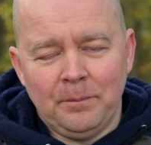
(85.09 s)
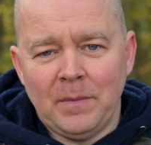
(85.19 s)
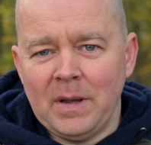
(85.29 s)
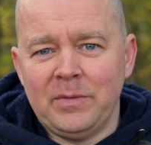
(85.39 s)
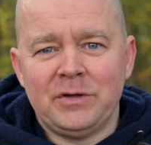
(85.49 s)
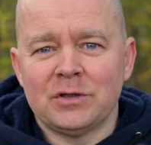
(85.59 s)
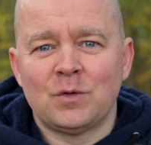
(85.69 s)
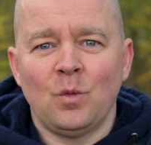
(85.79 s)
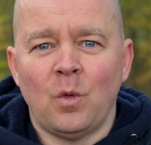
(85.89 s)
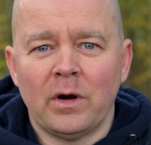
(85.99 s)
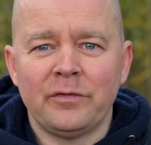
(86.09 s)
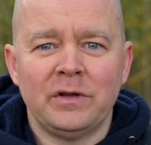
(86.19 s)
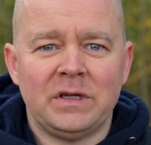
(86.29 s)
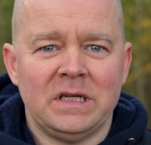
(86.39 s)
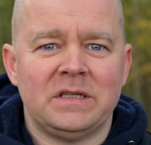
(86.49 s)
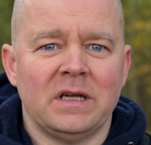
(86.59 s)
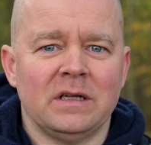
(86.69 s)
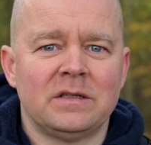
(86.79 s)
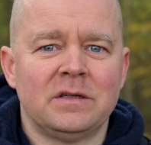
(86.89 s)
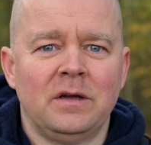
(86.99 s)
maybe just one of the
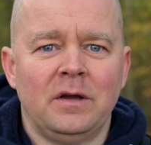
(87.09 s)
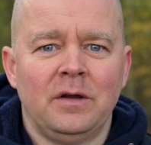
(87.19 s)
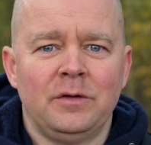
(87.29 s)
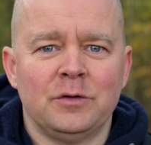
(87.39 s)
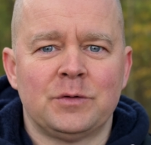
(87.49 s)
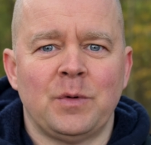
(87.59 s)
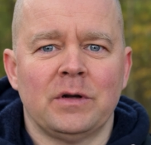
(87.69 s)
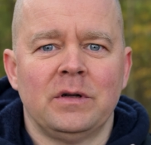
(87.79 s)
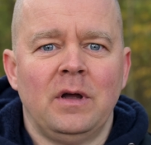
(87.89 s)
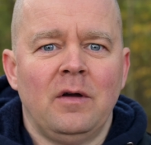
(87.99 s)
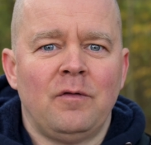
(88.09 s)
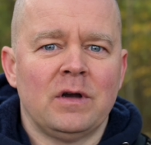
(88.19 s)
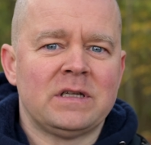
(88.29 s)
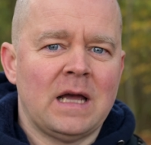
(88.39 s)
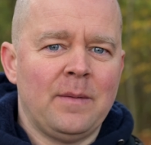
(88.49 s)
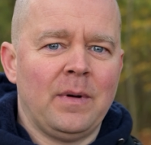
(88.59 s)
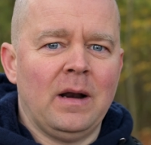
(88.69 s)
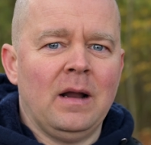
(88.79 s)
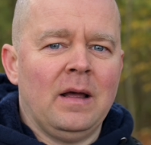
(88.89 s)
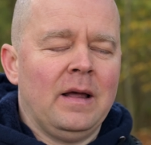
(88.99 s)
details you spot. For
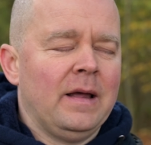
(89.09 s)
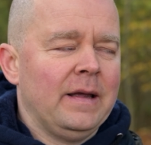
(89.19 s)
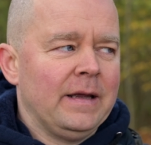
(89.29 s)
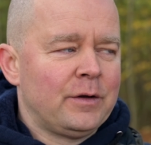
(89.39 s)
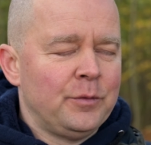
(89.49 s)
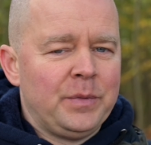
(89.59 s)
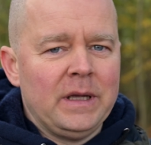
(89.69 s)
example, it could